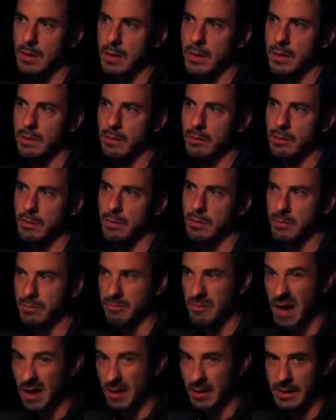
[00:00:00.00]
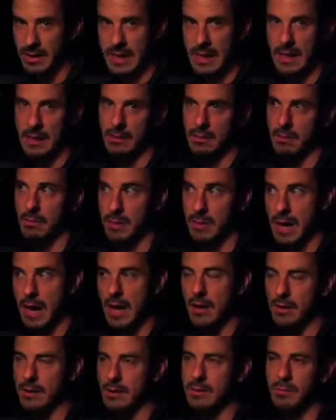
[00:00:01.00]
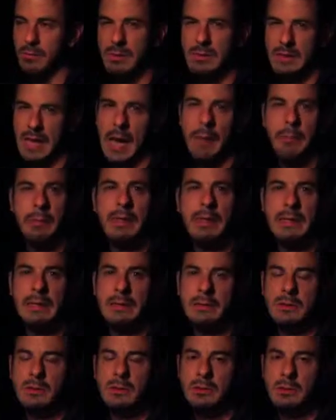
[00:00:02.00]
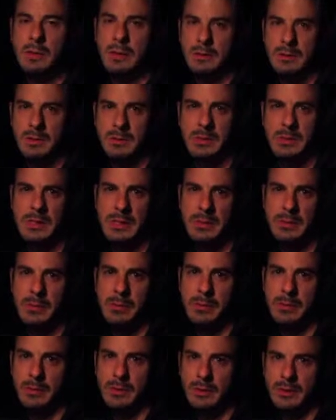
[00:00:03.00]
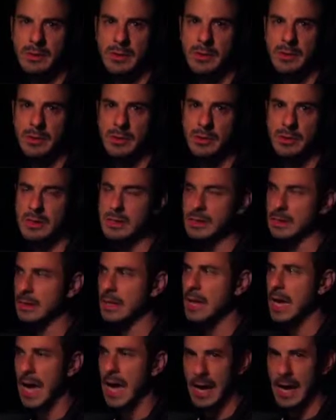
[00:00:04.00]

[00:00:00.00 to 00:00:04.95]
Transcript: and really validate the reality of what's happening to LGBT people in this country and